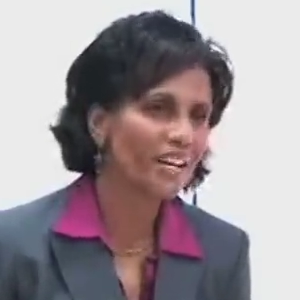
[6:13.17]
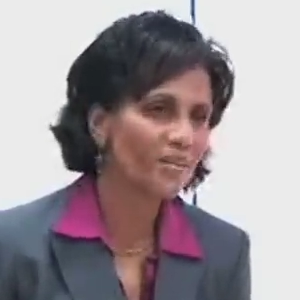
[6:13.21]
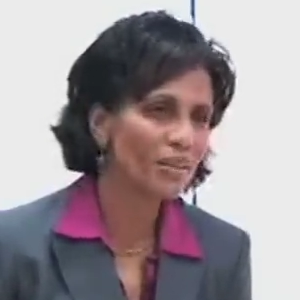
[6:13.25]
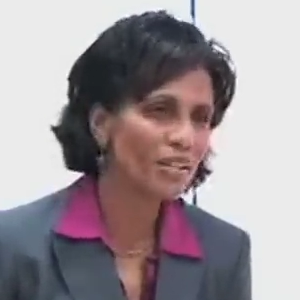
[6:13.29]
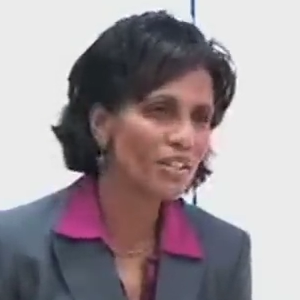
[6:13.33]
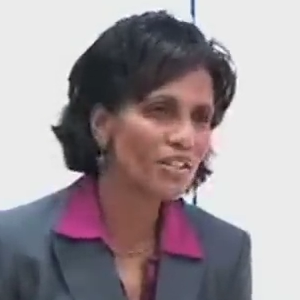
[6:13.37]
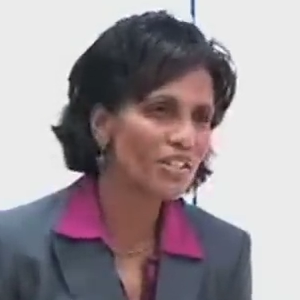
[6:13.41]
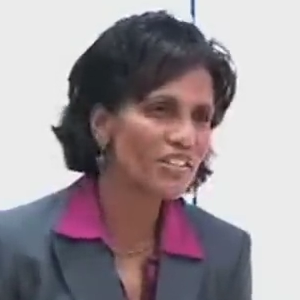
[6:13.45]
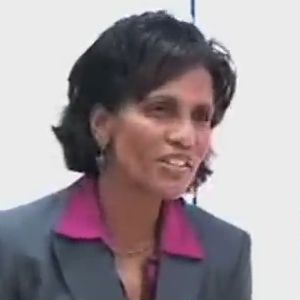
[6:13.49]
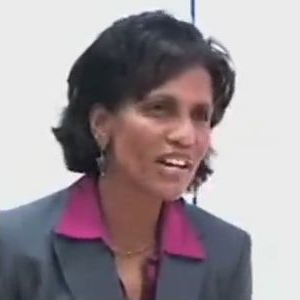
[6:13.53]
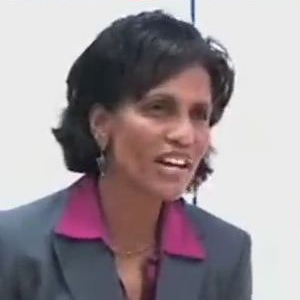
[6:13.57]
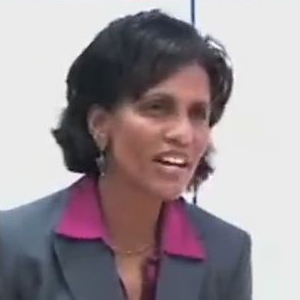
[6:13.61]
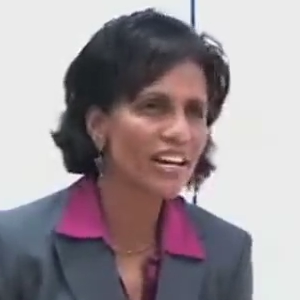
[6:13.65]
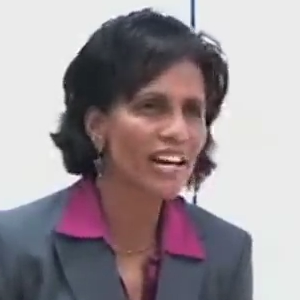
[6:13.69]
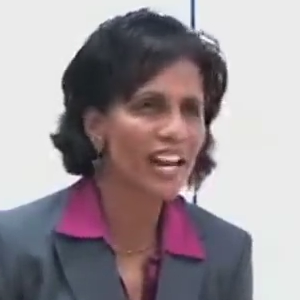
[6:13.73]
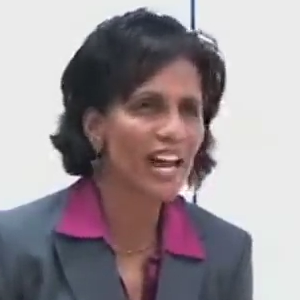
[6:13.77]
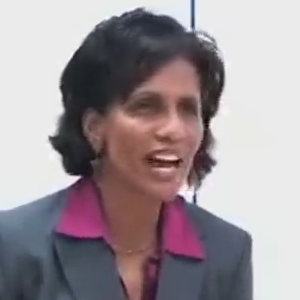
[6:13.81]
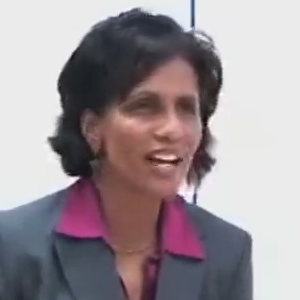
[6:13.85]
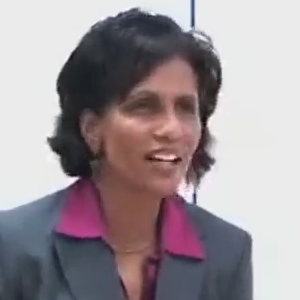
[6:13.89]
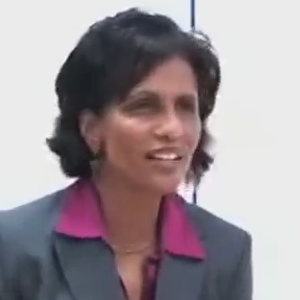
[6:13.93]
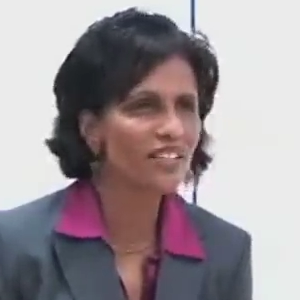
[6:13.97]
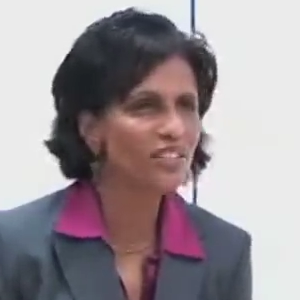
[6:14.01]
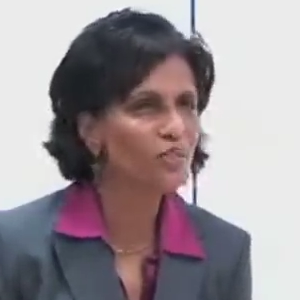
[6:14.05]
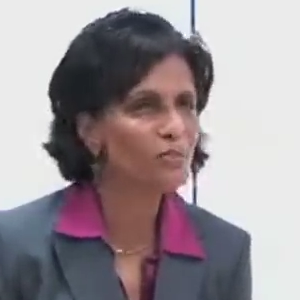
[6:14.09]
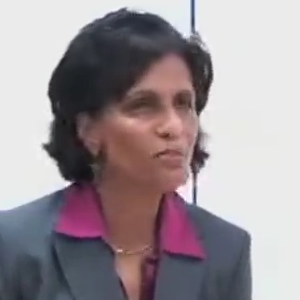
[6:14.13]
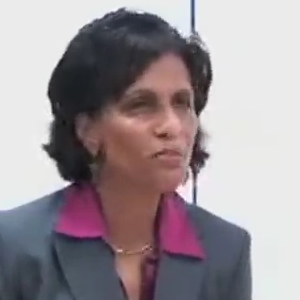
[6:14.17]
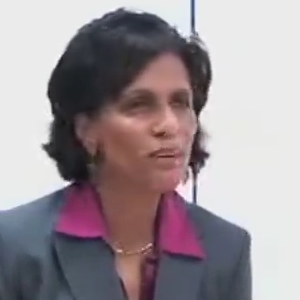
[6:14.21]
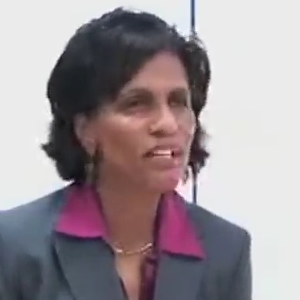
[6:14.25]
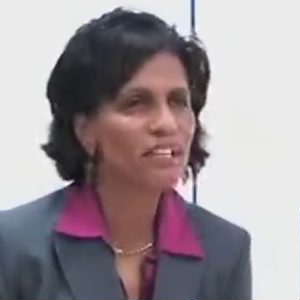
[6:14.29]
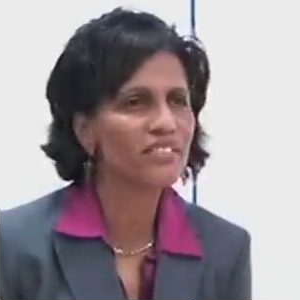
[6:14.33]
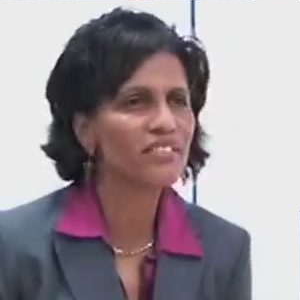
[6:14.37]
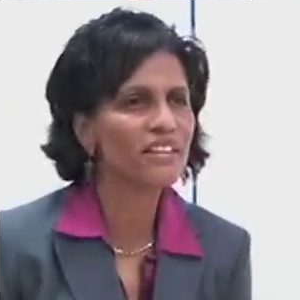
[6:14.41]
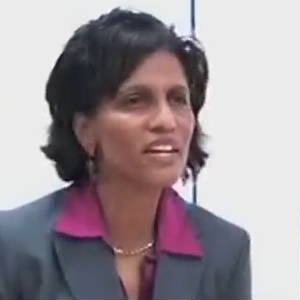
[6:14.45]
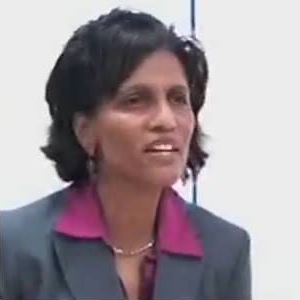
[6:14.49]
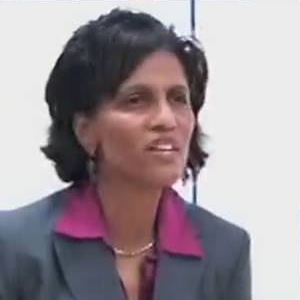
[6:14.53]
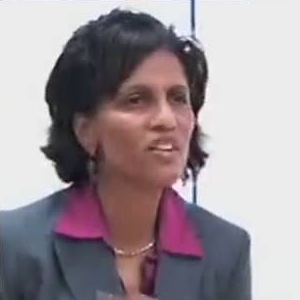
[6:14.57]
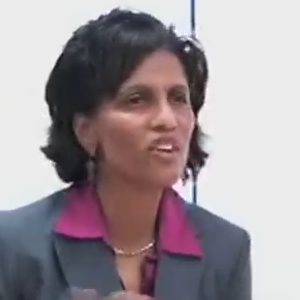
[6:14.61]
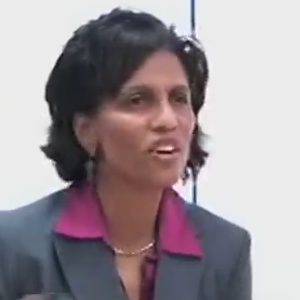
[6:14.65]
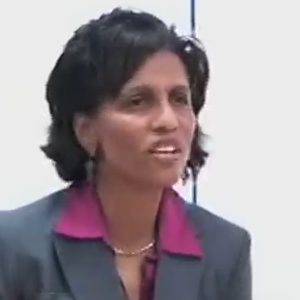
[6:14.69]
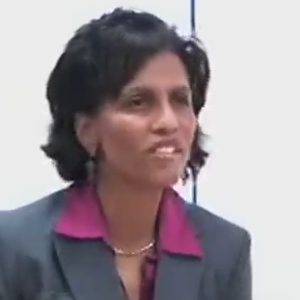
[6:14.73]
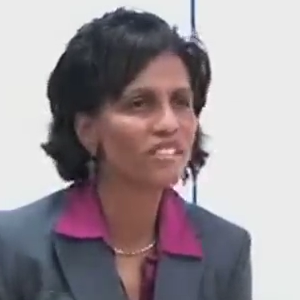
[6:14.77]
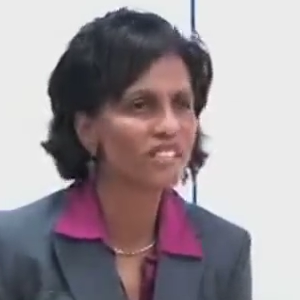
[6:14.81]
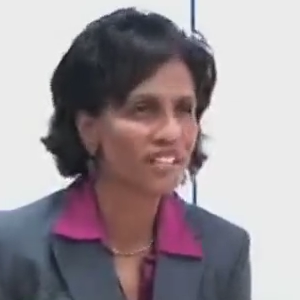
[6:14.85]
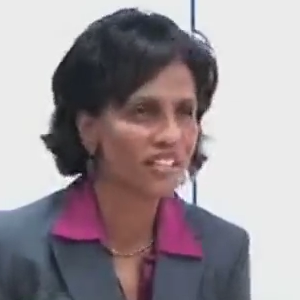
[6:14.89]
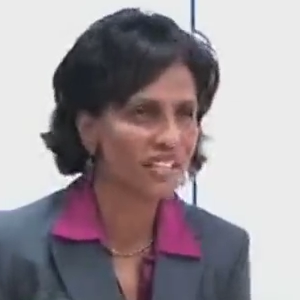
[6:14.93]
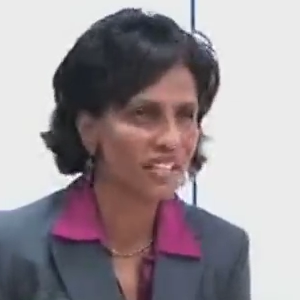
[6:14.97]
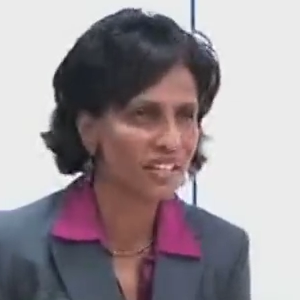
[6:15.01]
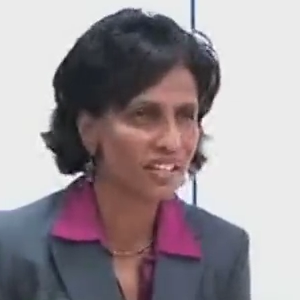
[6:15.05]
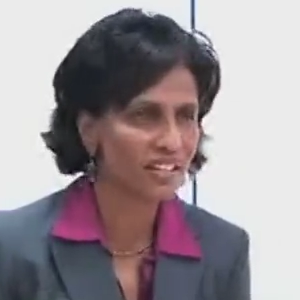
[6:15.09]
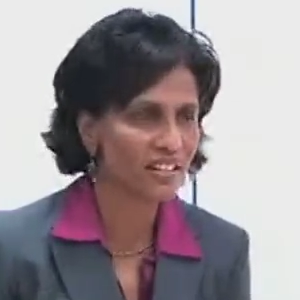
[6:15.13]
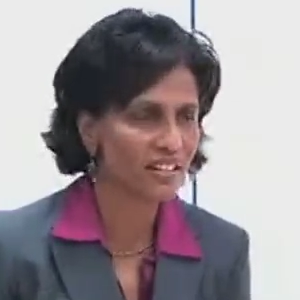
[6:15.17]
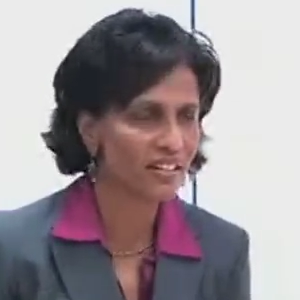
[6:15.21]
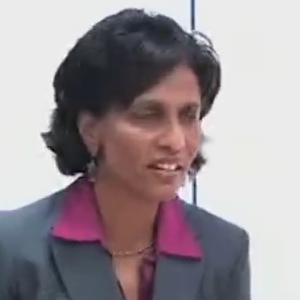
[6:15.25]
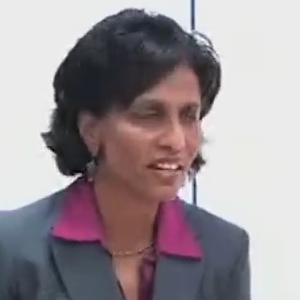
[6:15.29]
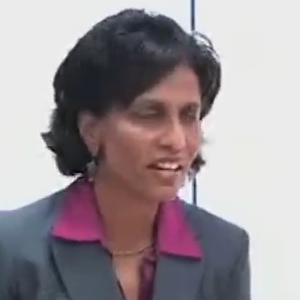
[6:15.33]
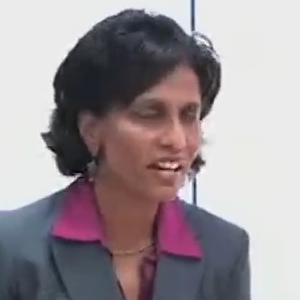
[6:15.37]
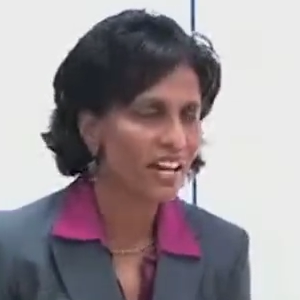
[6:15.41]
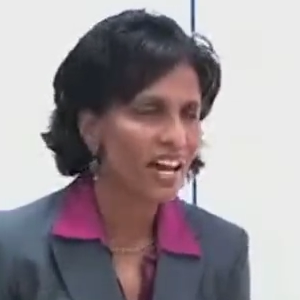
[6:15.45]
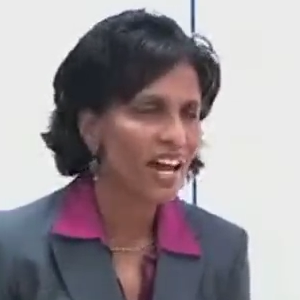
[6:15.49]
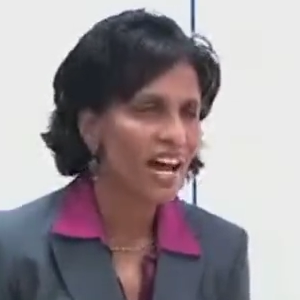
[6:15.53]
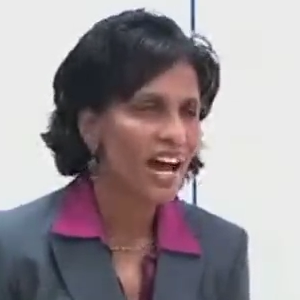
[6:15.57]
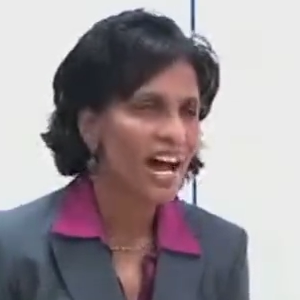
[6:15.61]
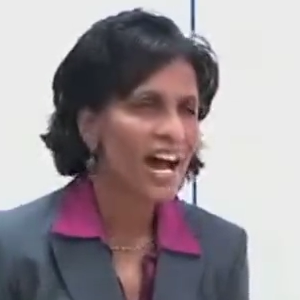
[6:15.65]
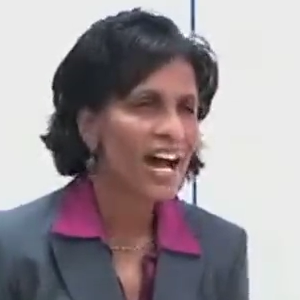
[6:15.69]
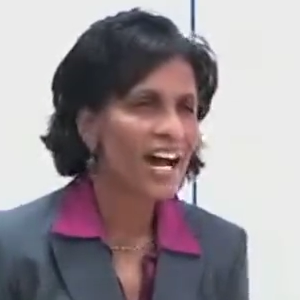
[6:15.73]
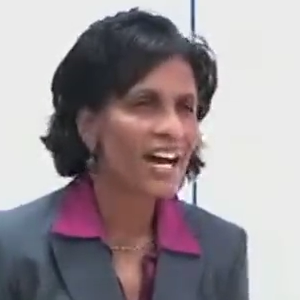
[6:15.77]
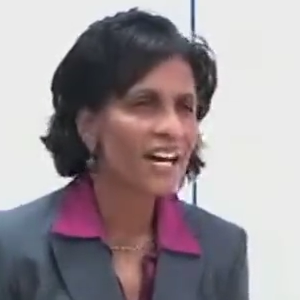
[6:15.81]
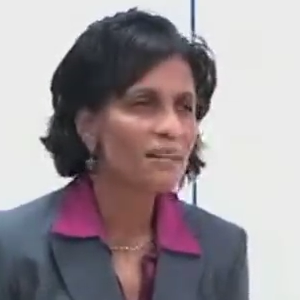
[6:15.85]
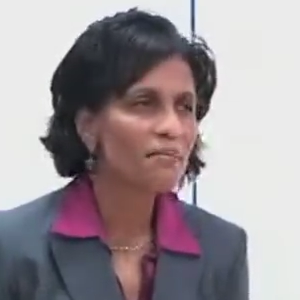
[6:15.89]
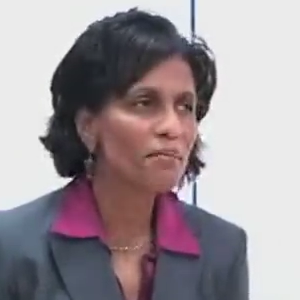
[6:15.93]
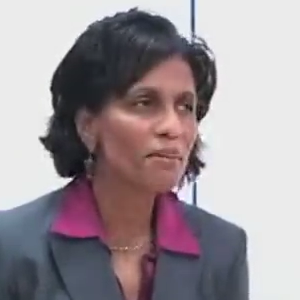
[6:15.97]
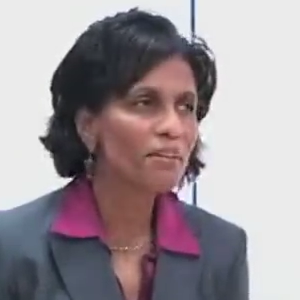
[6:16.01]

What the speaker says: When you just had land, you're paying $10 an acre. But